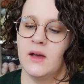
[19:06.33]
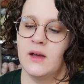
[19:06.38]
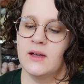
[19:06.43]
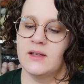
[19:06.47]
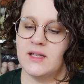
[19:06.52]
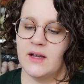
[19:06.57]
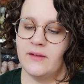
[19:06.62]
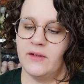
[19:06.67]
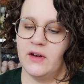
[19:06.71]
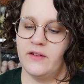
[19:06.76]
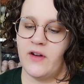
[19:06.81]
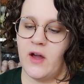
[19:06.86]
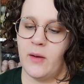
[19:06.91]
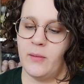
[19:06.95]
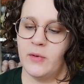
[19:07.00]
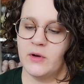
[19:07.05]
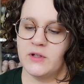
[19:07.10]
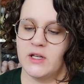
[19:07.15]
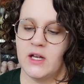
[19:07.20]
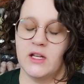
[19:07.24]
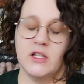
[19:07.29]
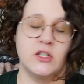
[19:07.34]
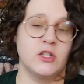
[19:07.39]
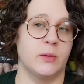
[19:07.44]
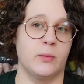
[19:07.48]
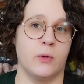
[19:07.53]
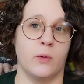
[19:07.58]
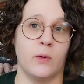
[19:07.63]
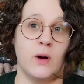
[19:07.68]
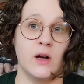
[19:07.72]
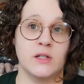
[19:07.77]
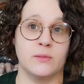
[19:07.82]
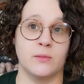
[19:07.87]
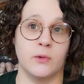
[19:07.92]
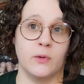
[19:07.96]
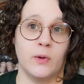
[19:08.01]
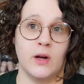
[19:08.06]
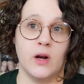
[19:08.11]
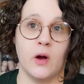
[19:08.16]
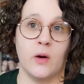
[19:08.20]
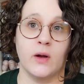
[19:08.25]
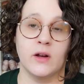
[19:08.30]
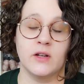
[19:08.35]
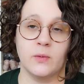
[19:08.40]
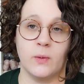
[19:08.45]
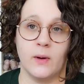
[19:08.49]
75% superwash merino and